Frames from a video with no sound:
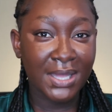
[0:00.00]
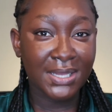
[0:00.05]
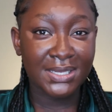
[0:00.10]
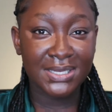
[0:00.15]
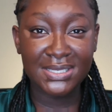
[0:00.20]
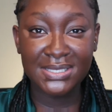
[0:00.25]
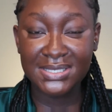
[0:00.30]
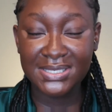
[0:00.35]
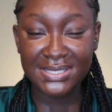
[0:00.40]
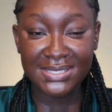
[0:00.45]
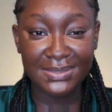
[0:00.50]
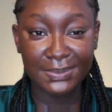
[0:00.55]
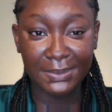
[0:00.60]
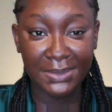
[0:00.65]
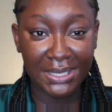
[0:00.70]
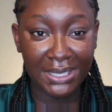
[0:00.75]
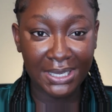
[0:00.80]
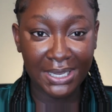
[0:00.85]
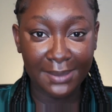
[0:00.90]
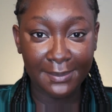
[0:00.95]
this is
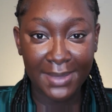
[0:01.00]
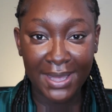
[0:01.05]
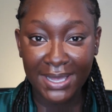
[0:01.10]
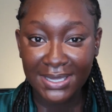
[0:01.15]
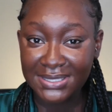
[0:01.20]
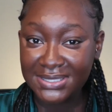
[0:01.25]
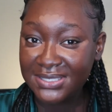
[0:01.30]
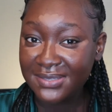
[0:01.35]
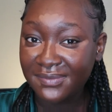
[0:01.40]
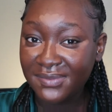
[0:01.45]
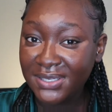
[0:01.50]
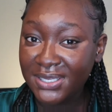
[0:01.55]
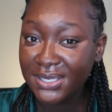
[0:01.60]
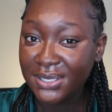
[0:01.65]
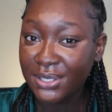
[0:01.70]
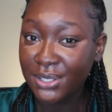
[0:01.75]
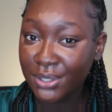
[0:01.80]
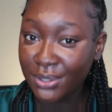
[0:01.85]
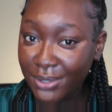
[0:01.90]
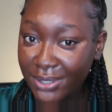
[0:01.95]
me. I'm actively
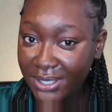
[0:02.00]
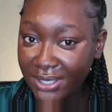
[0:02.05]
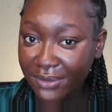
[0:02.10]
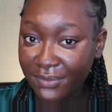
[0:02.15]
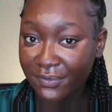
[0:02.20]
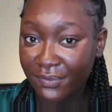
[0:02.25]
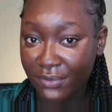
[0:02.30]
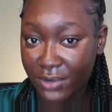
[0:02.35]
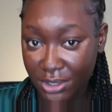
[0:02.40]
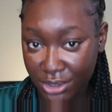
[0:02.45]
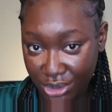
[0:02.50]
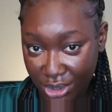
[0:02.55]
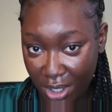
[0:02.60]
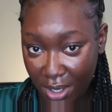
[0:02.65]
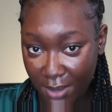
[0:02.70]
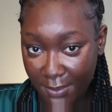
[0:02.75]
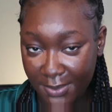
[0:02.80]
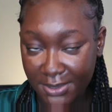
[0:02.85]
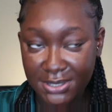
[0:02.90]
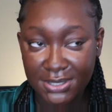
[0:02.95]
looking for a
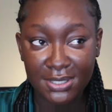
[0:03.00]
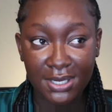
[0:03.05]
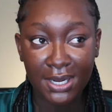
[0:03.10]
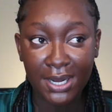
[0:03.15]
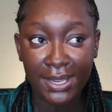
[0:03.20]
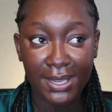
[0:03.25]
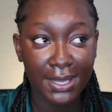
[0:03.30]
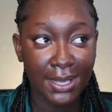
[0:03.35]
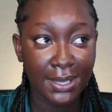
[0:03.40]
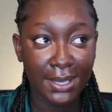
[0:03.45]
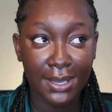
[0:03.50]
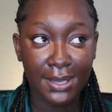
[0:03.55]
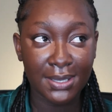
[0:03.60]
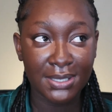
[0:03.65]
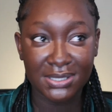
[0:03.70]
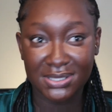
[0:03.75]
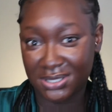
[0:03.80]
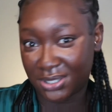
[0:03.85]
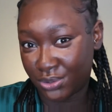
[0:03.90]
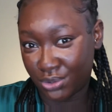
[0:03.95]
job. It's not like
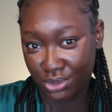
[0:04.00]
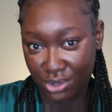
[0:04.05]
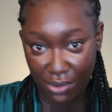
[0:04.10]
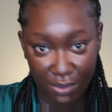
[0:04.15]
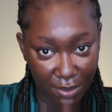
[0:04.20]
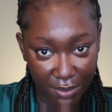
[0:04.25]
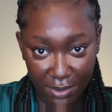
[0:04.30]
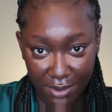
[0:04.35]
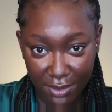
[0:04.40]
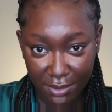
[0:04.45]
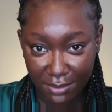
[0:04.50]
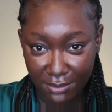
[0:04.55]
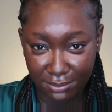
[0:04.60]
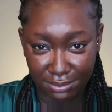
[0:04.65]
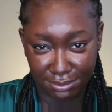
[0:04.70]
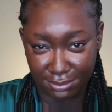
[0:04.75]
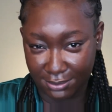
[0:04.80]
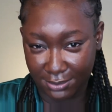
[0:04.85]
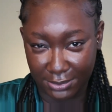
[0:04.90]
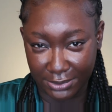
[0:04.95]
it's a joke.
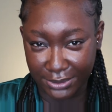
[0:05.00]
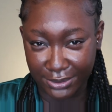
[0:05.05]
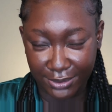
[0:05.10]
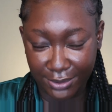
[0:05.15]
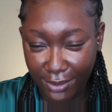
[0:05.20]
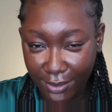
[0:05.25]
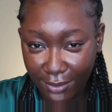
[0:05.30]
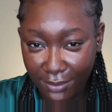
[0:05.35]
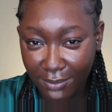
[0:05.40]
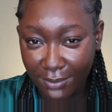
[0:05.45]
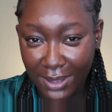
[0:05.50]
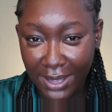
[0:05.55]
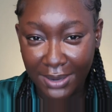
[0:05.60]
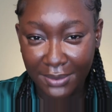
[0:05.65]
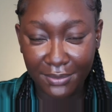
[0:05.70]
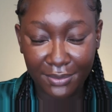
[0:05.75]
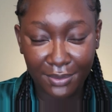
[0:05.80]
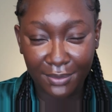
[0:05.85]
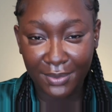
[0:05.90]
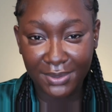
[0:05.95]
You know, I
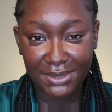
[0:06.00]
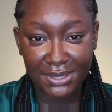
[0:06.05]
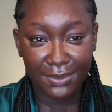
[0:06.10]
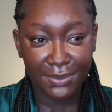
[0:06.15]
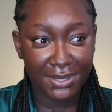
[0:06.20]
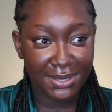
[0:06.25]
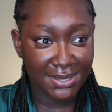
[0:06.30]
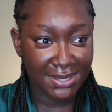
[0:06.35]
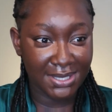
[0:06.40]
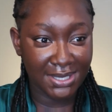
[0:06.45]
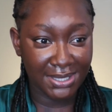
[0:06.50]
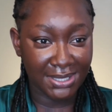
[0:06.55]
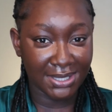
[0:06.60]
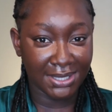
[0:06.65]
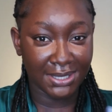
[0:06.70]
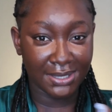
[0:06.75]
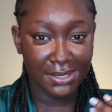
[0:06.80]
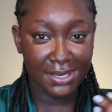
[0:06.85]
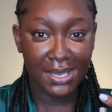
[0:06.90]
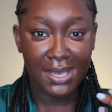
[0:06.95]
don't know what they were
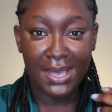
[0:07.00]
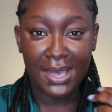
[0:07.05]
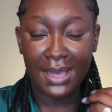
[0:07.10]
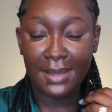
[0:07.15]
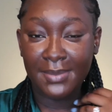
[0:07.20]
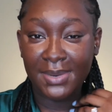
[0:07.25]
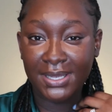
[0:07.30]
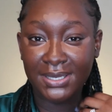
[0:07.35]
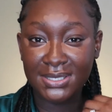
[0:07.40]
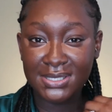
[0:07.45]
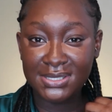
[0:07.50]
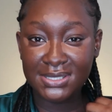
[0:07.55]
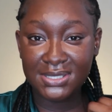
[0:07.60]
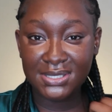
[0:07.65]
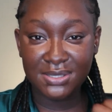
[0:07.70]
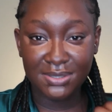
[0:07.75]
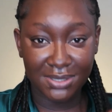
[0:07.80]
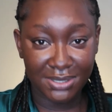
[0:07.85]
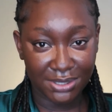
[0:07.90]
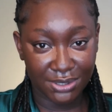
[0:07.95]
thinking. I'm like, this
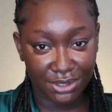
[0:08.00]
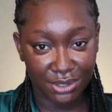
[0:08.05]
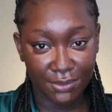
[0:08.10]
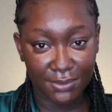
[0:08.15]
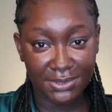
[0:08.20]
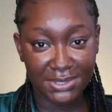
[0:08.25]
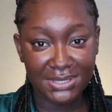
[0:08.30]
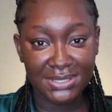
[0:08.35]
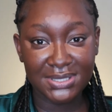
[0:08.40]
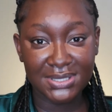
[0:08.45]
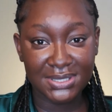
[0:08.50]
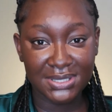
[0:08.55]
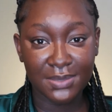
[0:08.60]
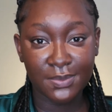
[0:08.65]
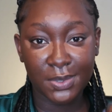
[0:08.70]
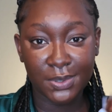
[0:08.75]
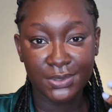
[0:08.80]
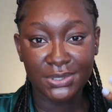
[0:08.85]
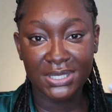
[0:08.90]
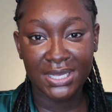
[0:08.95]
is not a joke. This is
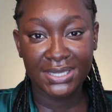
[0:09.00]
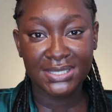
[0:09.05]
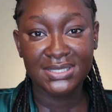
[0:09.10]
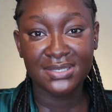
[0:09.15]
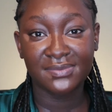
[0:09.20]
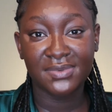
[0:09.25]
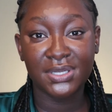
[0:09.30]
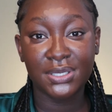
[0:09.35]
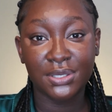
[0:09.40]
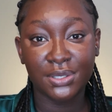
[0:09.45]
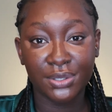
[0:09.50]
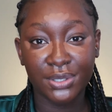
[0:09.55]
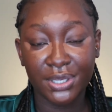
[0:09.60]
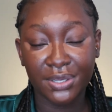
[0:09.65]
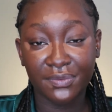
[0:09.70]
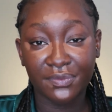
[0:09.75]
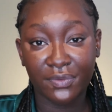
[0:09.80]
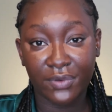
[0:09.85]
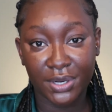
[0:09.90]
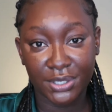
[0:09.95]
someone who's actively
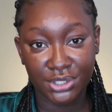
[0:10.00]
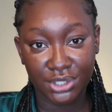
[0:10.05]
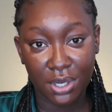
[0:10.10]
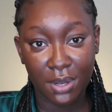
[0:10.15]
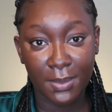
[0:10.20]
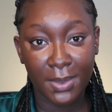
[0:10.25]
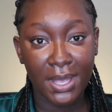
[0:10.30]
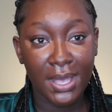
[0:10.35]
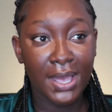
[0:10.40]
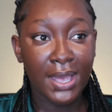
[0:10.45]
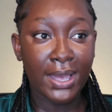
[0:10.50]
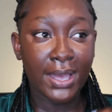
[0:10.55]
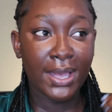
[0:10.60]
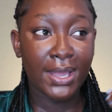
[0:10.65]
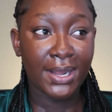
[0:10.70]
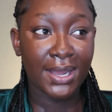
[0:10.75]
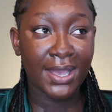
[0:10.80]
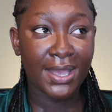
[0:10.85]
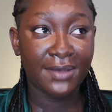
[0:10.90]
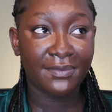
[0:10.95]
looking for a job,
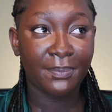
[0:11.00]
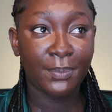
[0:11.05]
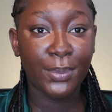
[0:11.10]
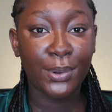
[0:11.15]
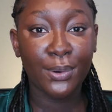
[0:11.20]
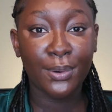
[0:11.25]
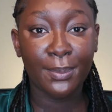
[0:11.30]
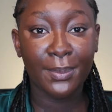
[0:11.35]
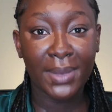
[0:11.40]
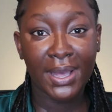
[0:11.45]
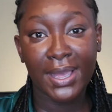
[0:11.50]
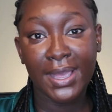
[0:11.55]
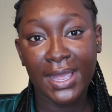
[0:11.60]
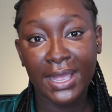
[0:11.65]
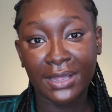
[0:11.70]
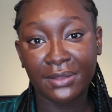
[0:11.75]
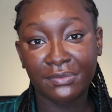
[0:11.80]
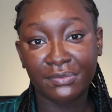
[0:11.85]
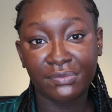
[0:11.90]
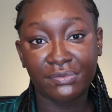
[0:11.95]
and I have put my
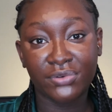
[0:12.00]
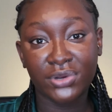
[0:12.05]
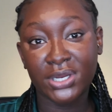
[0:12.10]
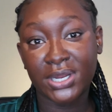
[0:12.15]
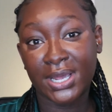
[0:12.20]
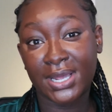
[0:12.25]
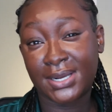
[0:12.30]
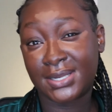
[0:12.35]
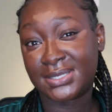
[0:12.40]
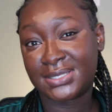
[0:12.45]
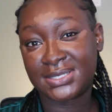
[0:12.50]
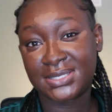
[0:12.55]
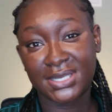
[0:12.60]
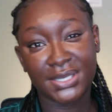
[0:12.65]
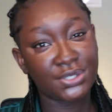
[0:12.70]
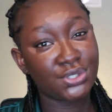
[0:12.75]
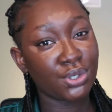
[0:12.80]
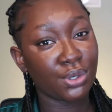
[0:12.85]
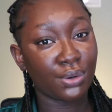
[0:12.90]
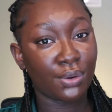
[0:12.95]
every other
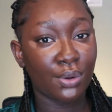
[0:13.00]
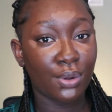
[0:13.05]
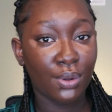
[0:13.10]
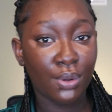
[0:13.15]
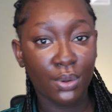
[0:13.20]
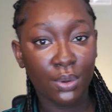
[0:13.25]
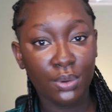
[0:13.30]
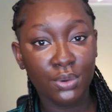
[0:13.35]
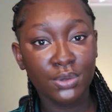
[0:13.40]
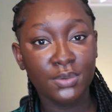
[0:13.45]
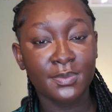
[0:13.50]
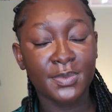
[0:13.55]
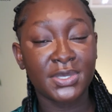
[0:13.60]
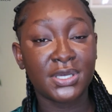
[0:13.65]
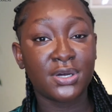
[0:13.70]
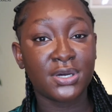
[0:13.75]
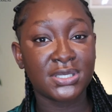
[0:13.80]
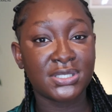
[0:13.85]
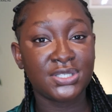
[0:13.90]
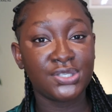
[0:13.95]
search on hold
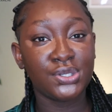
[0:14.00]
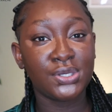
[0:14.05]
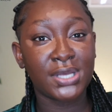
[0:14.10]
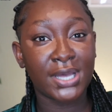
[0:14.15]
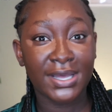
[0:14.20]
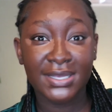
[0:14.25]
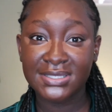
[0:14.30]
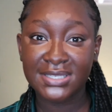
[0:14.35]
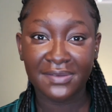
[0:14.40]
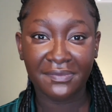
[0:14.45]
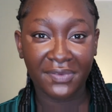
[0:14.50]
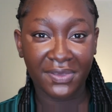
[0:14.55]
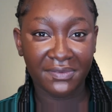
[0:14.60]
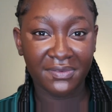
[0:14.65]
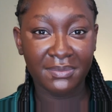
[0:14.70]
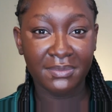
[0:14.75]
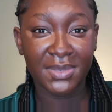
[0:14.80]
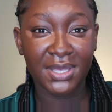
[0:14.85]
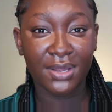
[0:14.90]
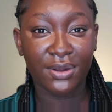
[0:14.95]
because you guys have
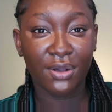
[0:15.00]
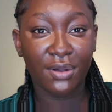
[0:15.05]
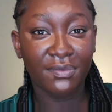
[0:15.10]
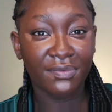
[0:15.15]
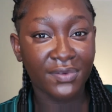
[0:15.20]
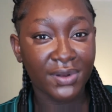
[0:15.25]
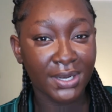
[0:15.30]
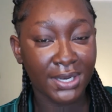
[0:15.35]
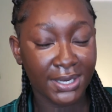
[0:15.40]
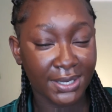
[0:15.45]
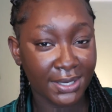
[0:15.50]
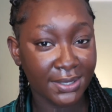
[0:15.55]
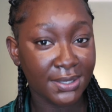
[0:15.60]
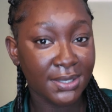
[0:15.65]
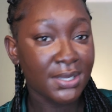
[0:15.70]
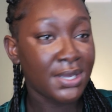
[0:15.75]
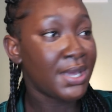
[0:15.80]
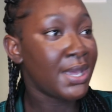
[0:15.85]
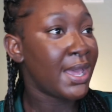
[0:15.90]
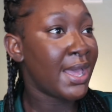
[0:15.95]
given me an offer letter,
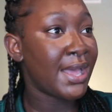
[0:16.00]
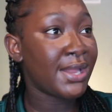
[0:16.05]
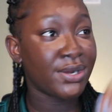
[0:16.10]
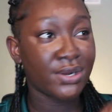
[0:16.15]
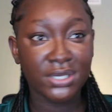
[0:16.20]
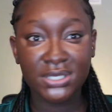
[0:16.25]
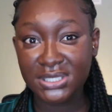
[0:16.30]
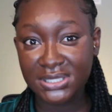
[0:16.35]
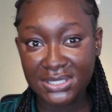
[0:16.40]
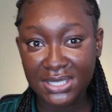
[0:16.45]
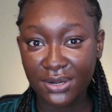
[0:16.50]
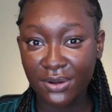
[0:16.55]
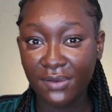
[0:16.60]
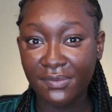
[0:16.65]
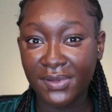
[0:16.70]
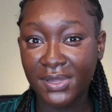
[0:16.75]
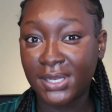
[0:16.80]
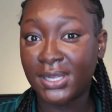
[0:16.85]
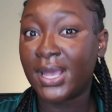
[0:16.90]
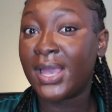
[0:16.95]
and not just an
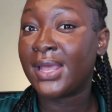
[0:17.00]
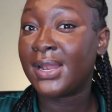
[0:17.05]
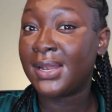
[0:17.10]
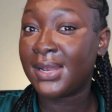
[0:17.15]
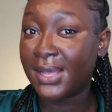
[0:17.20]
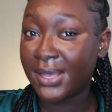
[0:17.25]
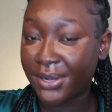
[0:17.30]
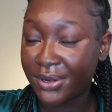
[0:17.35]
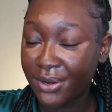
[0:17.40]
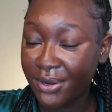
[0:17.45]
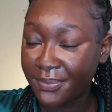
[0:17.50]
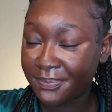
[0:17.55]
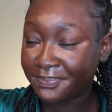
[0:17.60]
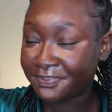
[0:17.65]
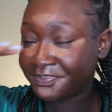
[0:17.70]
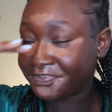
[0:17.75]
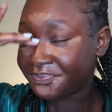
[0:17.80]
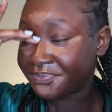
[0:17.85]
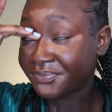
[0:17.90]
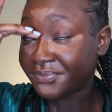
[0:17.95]
offer letter, a letter,
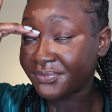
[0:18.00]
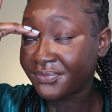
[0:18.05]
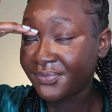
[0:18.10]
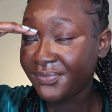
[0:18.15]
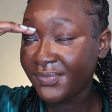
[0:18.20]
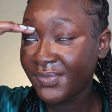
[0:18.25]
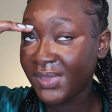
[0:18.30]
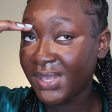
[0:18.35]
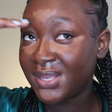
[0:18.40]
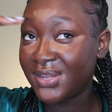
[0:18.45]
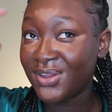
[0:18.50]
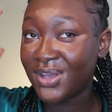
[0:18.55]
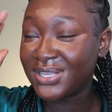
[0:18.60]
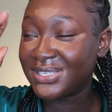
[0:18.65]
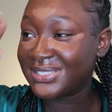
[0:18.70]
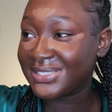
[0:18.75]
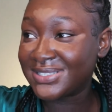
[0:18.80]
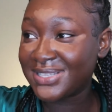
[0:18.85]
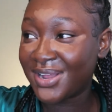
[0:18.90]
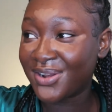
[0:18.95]
not
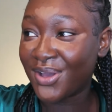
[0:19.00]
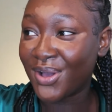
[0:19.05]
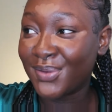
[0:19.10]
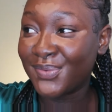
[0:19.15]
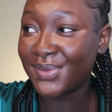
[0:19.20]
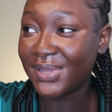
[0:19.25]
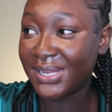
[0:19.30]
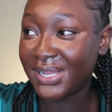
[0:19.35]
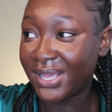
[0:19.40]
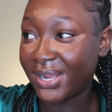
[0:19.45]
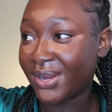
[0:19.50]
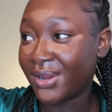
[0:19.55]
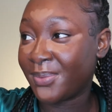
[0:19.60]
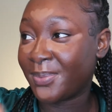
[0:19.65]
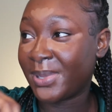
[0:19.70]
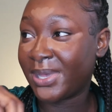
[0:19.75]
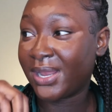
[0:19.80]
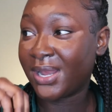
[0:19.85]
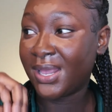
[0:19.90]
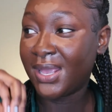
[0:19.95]
just an offer letter,
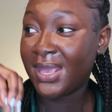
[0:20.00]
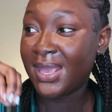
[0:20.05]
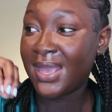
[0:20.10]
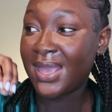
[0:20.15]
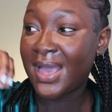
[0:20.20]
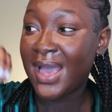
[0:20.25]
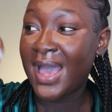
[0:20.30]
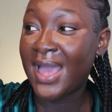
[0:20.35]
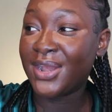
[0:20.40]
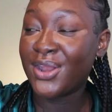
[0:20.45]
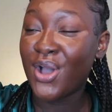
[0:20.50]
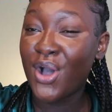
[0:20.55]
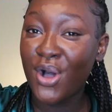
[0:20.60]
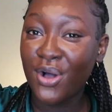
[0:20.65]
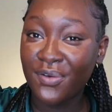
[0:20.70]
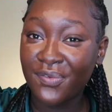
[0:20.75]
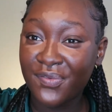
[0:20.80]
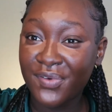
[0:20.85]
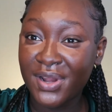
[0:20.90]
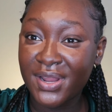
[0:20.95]
but an
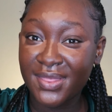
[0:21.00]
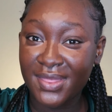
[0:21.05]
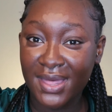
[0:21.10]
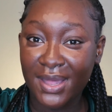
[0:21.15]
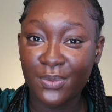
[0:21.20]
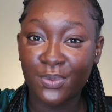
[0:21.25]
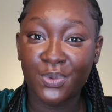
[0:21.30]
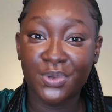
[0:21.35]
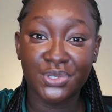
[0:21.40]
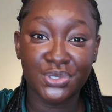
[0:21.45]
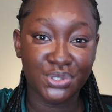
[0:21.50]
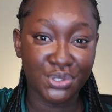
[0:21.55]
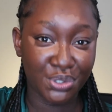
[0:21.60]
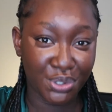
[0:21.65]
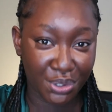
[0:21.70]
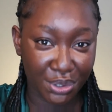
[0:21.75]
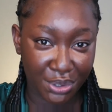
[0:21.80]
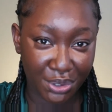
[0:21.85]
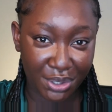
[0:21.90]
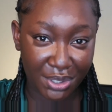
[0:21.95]
offer that was
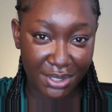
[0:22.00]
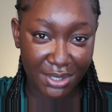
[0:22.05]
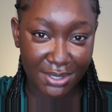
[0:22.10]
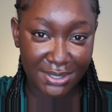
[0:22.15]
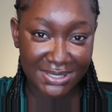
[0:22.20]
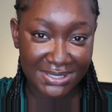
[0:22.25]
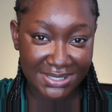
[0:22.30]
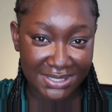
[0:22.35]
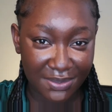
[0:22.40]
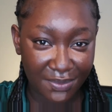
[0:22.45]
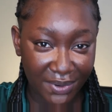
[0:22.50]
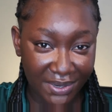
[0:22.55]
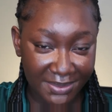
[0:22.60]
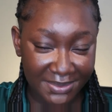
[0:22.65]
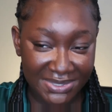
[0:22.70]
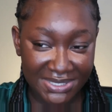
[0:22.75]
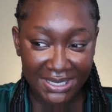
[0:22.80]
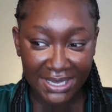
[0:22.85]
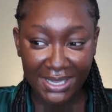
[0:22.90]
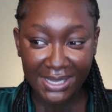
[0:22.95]
good. See what I'm
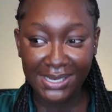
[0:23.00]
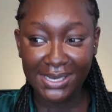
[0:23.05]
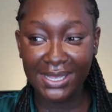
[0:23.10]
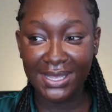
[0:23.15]
saying?